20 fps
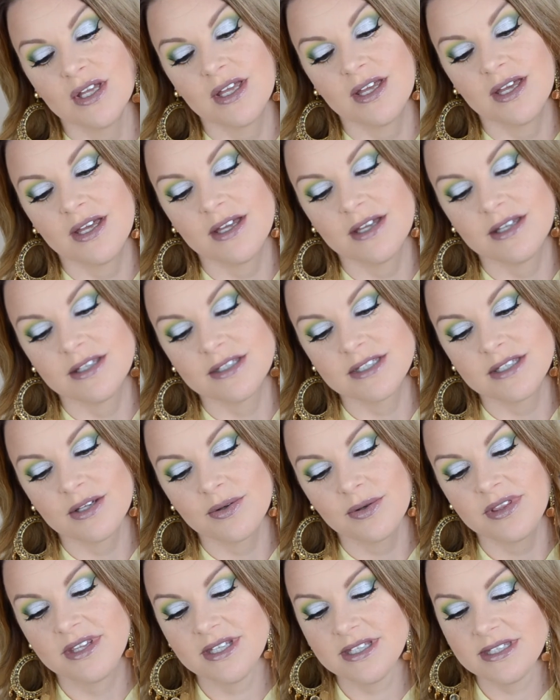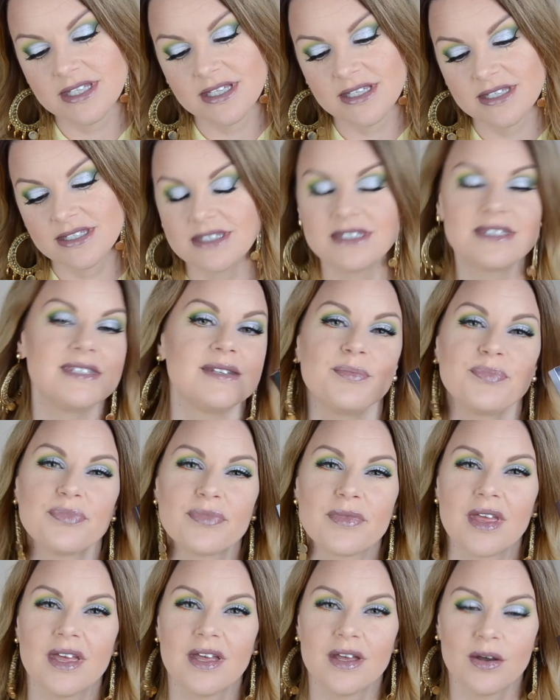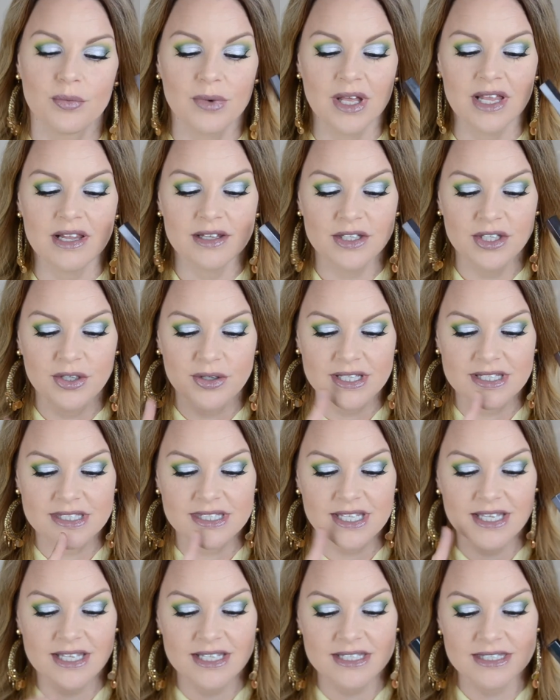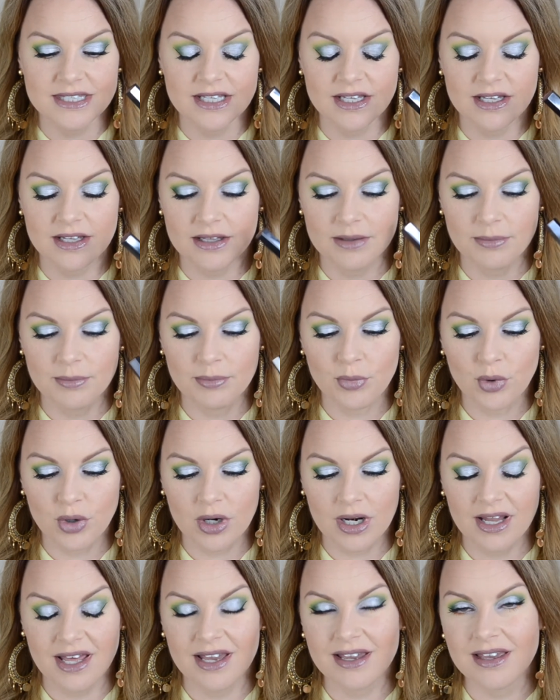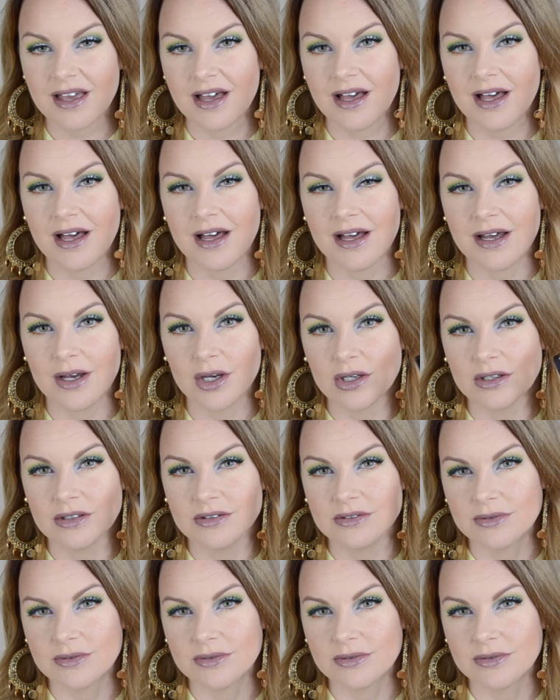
So this is, well, you can see it's a more like a